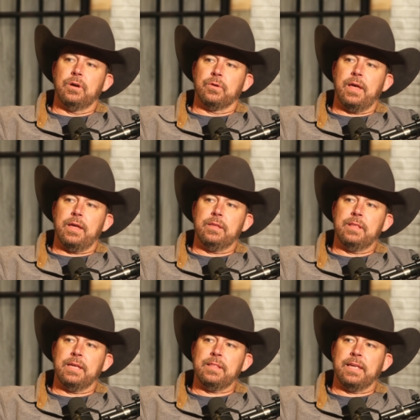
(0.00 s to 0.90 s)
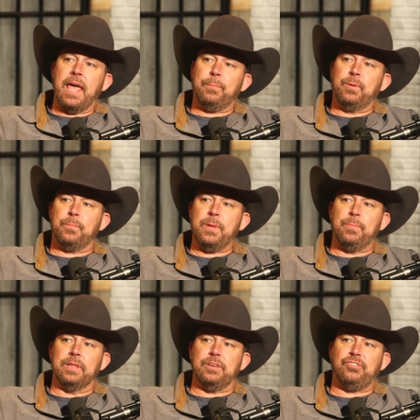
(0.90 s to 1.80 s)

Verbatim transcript: Okay. It they, is. they can't put people in